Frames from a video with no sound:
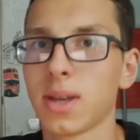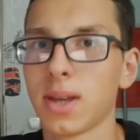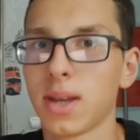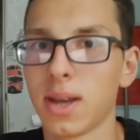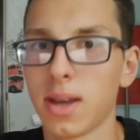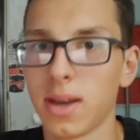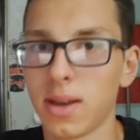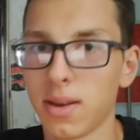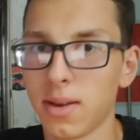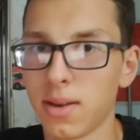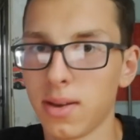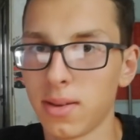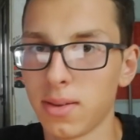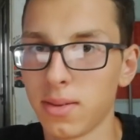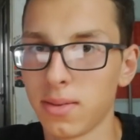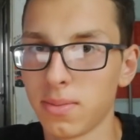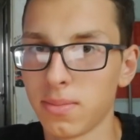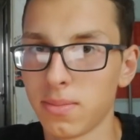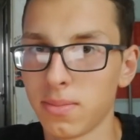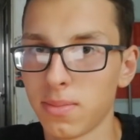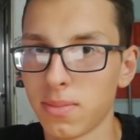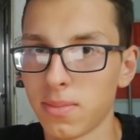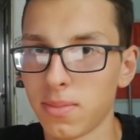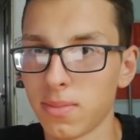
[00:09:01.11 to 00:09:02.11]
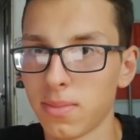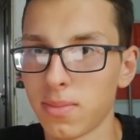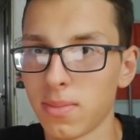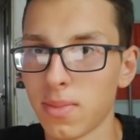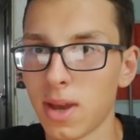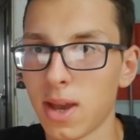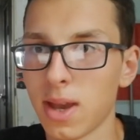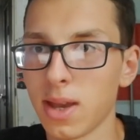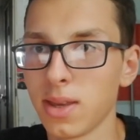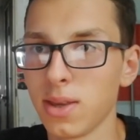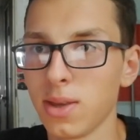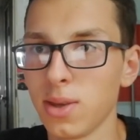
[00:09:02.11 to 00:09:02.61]
can
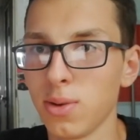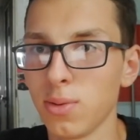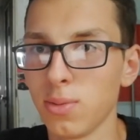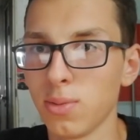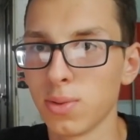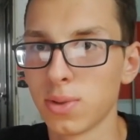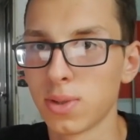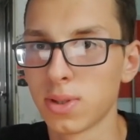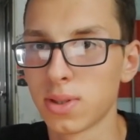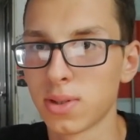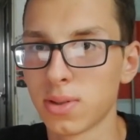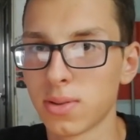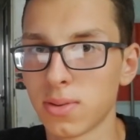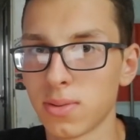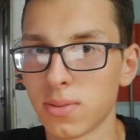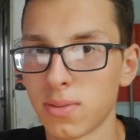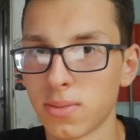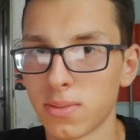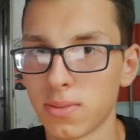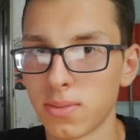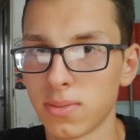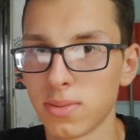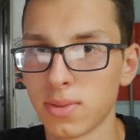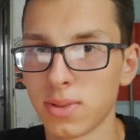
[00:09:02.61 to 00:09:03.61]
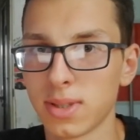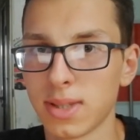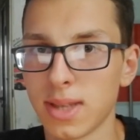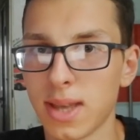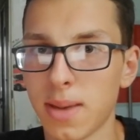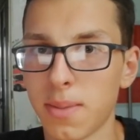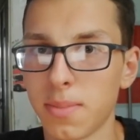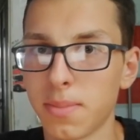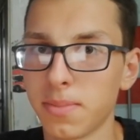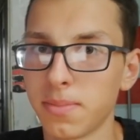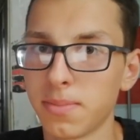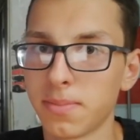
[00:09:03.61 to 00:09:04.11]
I used
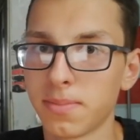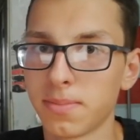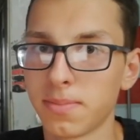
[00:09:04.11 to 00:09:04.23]
them.